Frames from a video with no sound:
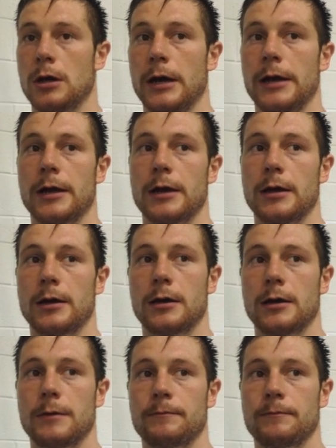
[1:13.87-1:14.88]
I
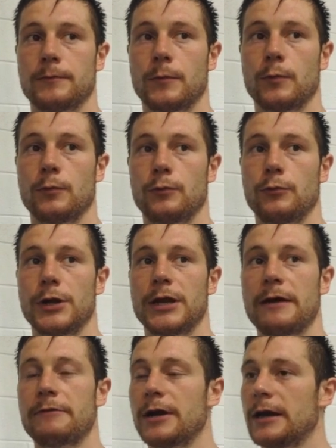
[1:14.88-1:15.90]
um, we
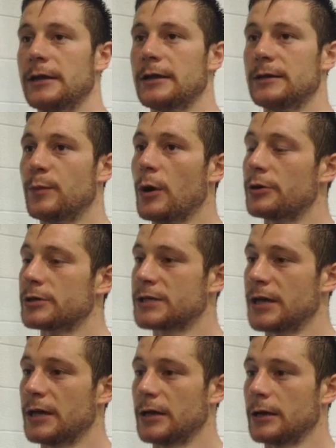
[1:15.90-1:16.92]
never had that power
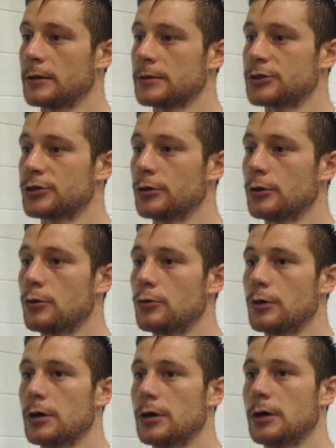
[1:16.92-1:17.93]
skating, so yeah.
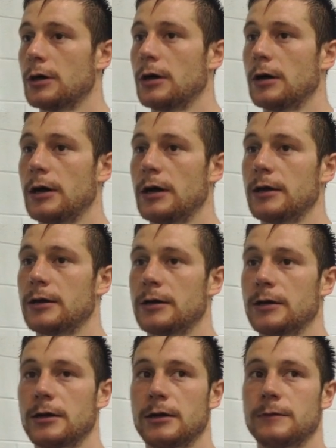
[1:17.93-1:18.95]
uh, I
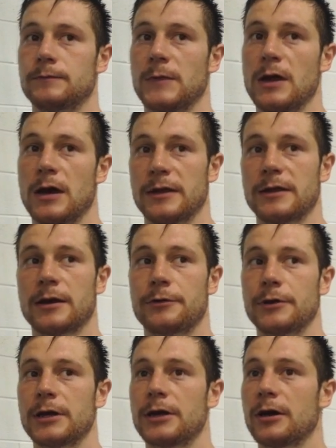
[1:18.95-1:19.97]
uh, I think I
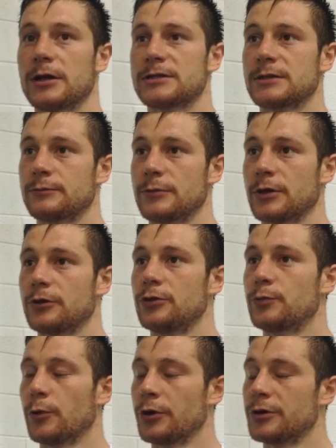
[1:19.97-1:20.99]
really got some uh, good
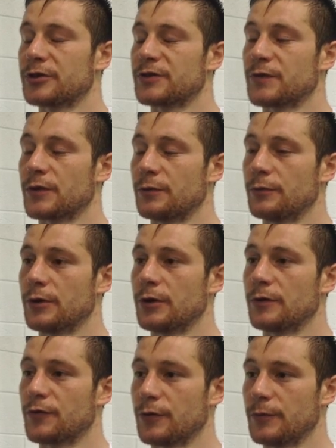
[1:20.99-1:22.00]
pointers from
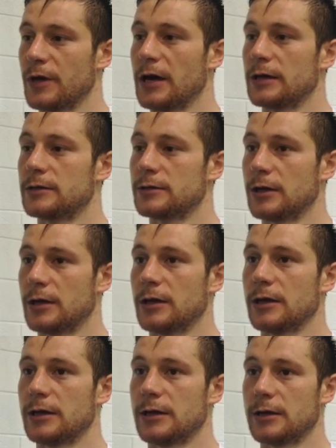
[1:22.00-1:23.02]
uh, from that, and
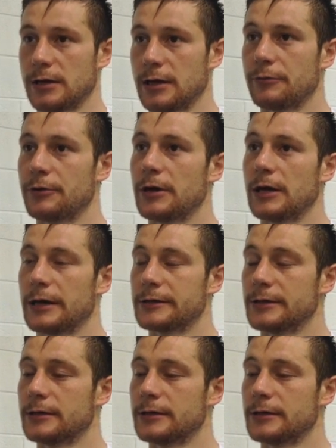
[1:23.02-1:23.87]
I uh, and I really liked